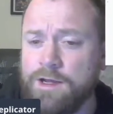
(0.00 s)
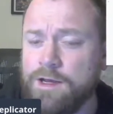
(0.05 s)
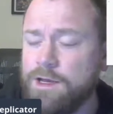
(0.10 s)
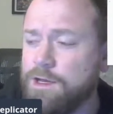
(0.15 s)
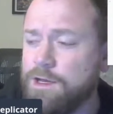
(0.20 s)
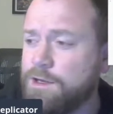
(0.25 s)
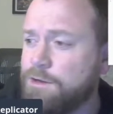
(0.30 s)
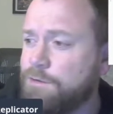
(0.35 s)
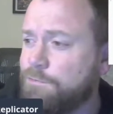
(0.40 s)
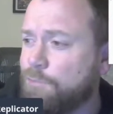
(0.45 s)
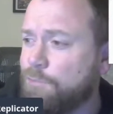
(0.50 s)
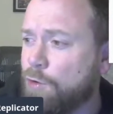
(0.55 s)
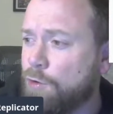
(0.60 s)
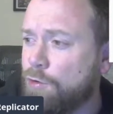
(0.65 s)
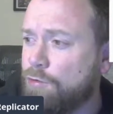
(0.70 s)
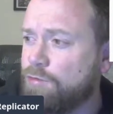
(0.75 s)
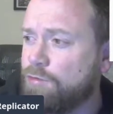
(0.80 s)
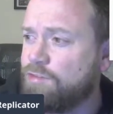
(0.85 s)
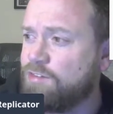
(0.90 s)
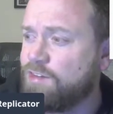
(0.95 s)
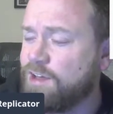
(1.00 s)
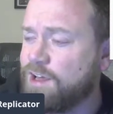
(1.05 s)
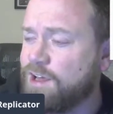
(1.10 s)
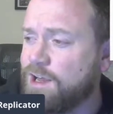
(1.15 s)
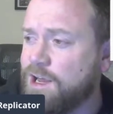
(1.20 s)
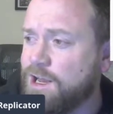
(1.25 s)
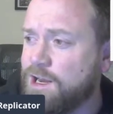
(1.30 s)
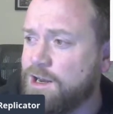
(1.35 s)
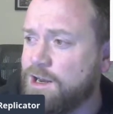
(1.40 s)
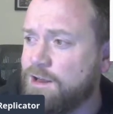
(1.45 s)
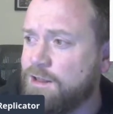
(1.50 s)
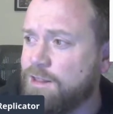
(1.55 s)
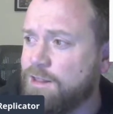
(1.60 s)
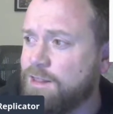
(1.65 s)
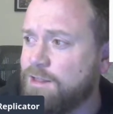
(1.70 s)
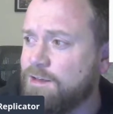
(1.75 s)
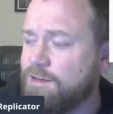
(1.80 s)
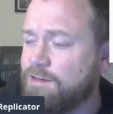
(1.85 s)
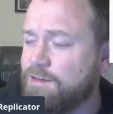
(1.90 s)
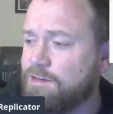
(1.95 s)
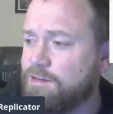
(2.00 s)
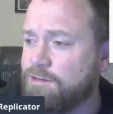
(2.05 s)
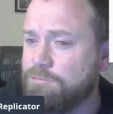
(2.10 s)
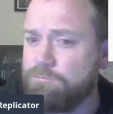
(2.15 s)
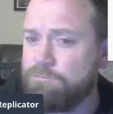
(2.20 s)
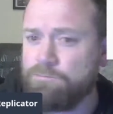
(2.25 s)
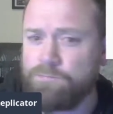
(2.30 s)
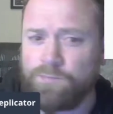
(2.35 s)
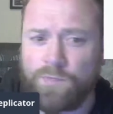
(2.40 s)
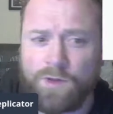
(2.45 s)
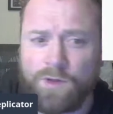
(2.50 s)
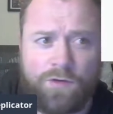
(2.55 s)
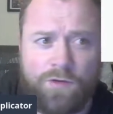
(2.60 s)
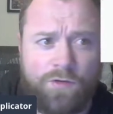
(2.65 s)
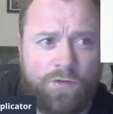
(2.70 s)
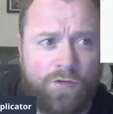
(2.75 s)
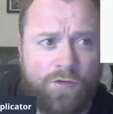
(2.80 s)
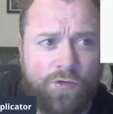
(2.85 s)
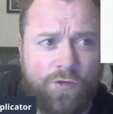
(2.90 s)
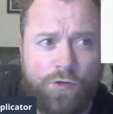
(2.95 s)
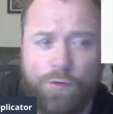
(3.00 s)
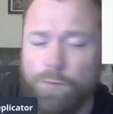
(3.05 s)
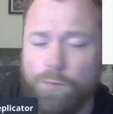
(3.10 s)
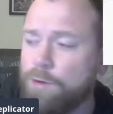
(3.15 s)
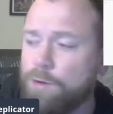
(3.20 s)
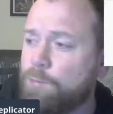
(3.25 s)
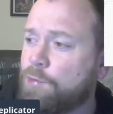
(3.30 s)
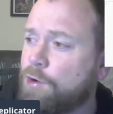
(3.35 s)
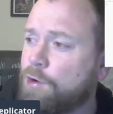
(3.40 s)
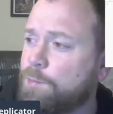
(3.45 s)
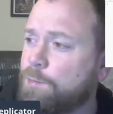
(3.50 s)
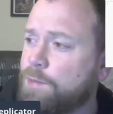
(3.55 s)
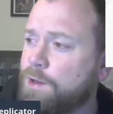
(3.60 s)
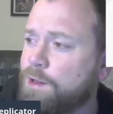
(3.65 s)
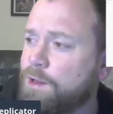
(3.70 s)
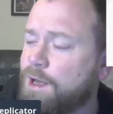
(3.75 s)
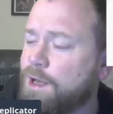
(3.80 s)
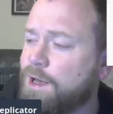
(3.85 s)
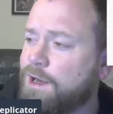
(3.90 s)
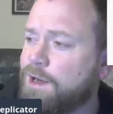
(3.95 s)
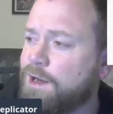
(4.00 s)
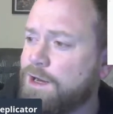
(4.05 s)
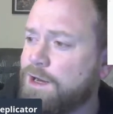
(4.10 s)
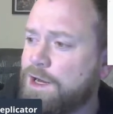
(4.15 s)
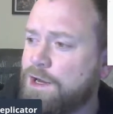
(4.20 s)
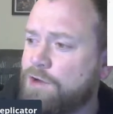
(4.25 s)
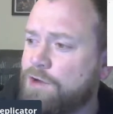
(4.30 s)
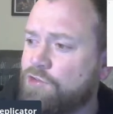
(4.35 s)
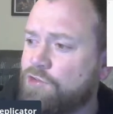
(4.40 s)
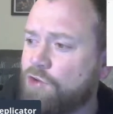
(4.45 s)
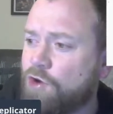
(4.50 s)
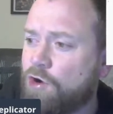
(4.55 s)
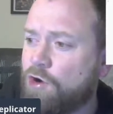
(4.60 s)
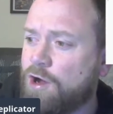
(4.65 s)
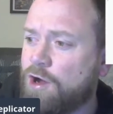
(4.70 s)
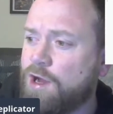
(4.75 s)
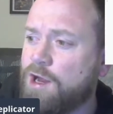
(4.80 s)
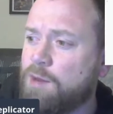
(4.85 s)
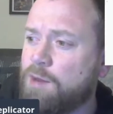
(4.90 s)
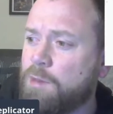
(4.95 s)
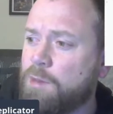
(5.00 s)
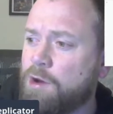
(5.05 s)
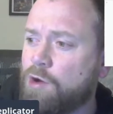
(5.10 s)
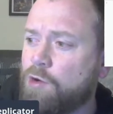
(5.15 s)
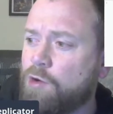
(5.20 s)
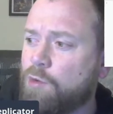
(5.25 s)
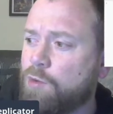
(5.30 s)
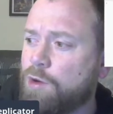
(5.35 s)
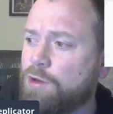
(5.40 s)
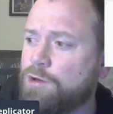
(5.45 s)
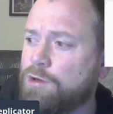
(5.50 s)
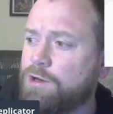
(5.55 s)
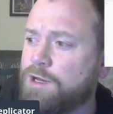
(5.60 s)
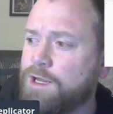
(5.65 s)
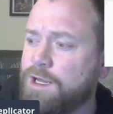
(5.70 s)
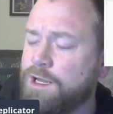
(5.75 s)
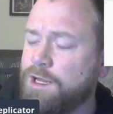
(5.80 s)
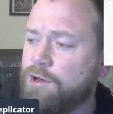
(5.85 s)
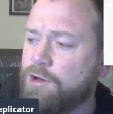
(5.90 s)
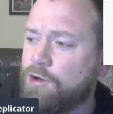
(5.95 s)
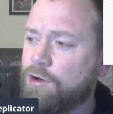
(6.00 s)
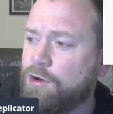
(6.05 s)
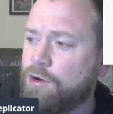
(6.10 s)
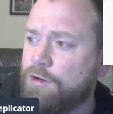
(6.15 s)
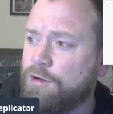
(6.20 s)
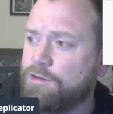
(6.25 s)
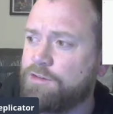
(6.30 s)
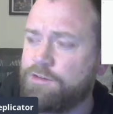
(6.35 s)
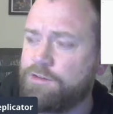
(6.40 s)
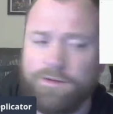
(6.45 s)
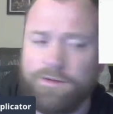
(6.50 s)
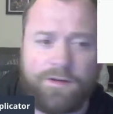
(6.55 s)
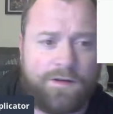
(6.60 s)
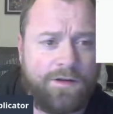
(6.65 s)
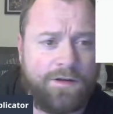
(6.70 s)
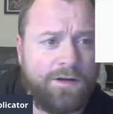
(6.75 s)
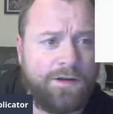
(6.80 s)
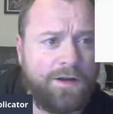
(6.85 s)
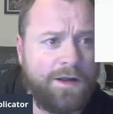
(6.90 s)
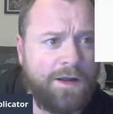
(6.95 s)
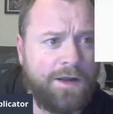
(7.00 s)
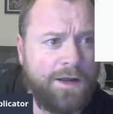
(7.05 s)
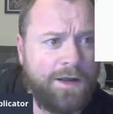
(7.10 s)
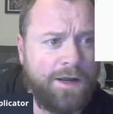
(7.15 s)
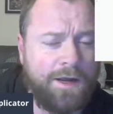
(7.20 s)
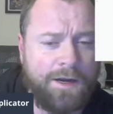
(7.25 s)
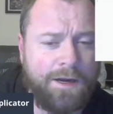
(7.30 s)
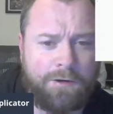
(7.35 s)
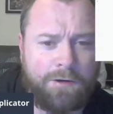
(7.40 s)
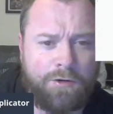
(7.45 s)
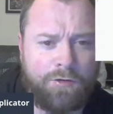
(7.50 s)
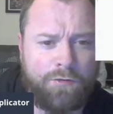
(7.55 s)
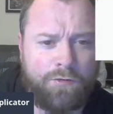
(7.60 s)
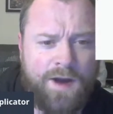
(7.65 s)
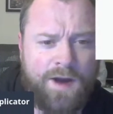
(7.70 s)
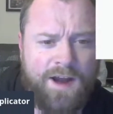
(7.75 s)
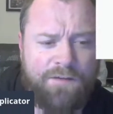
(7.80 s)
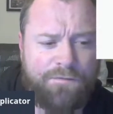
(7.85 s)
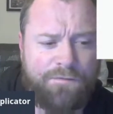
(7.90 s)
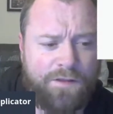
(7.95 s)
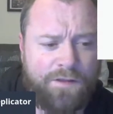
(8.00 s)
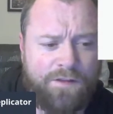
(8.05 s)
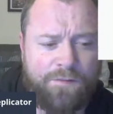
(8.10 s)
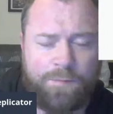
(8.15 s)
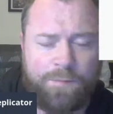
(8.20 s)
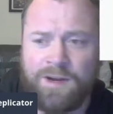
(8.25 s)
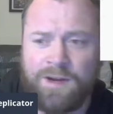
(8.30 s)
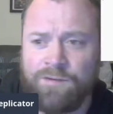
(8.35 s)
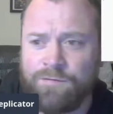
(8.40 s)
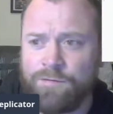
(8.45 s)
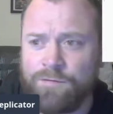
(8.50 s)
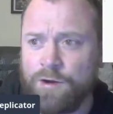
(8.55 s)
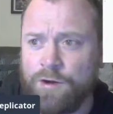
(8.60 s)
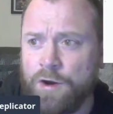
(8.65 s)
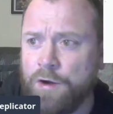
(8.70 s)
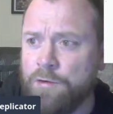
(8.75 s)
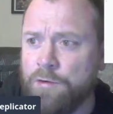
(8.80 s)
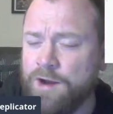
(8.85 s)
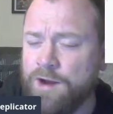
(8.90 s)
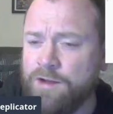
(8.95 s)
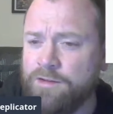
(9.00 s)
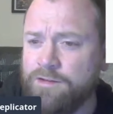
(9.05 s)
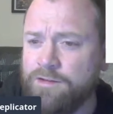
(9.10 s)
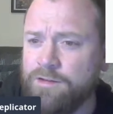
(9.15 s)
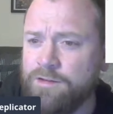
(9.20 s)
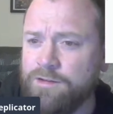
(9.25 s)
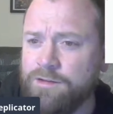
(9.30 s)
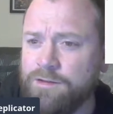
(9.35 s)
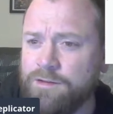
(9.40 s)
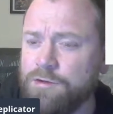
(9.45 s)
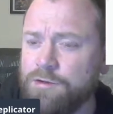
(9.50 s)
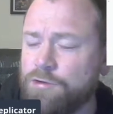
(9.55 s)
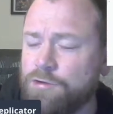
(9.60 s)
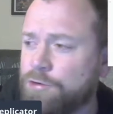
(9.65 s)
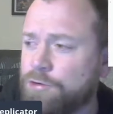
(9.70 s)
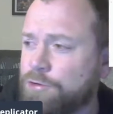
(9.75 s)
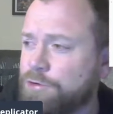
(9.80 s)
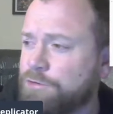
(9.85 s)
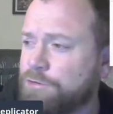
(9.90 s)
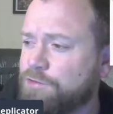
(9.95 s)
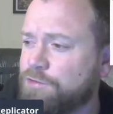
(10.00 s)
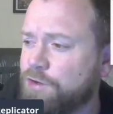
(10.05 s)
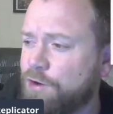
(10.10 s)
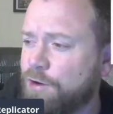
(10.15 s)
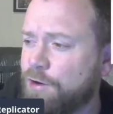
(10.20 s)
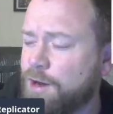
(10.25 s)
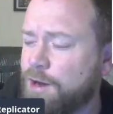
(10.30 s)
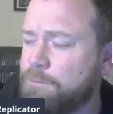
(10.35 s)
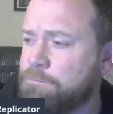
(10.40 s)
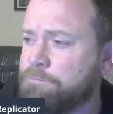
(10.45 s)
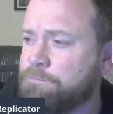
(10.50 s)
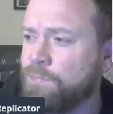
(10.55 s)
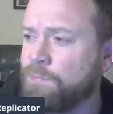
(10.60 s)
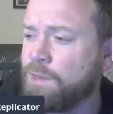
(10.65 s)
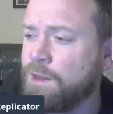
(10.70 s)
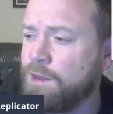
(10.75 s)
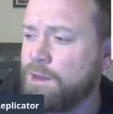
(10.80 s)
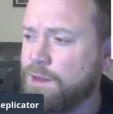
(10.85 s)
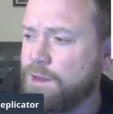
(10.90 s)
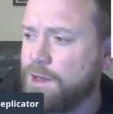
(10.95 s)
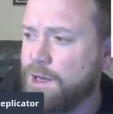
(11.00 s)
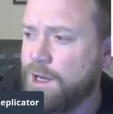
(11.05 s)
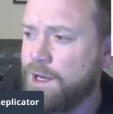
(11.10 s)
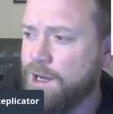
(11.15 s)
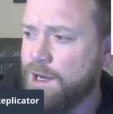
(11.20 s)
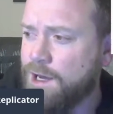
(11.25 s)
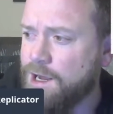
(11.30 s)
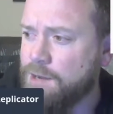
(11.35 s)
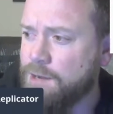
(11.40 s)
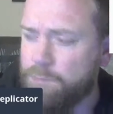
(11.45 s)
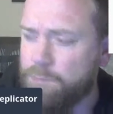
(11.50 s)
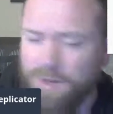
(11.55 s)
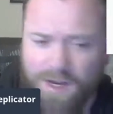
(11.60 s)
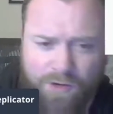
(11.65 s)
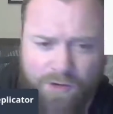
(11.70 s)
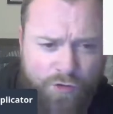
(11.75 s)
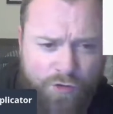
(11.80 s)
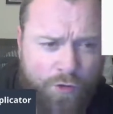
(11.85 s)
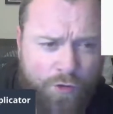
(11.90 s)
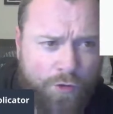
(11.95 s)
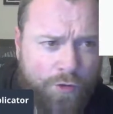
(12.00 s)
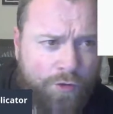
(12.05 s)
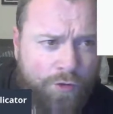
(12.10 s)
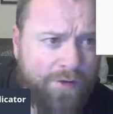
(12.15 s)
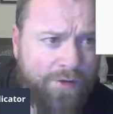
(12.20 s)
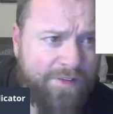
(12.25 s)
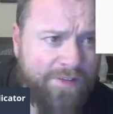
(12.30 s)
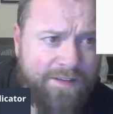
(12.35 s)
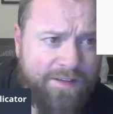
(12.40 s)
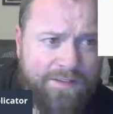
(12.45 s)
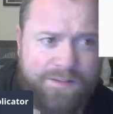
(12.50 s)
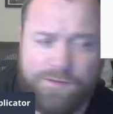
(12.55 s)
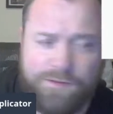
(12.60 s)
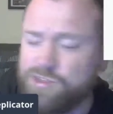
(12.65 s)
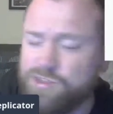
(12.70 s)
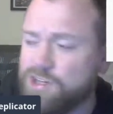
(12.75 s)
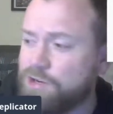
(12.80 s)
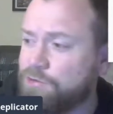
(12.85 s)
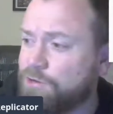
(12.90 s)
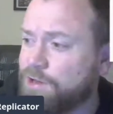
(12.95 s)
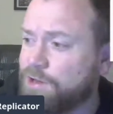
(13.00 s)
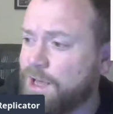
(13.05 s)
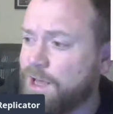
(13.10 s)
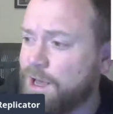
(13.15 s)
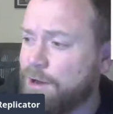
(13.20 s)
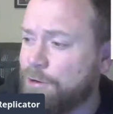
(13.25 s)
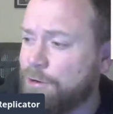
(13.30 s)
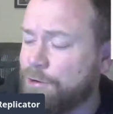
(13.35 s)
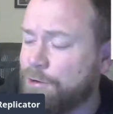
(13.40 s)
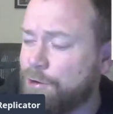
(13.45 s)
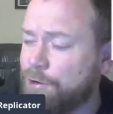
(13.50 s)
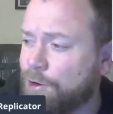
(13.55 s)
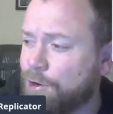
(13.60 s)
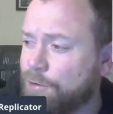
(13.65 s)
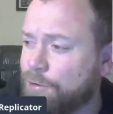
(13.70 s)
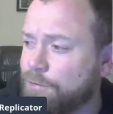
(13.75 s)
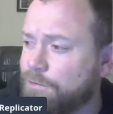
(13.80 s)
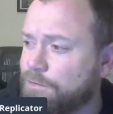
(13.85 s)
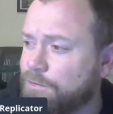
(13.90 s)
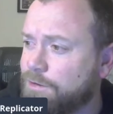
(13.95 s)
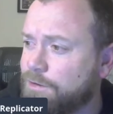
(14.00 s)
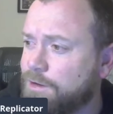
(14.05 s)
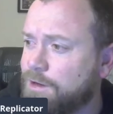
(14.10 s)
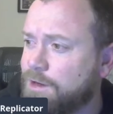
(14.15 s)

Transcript: you've all seen this super popular time, quality, cost graph that's been floating around since the dawn of time, and pick two because that's generally how it goes.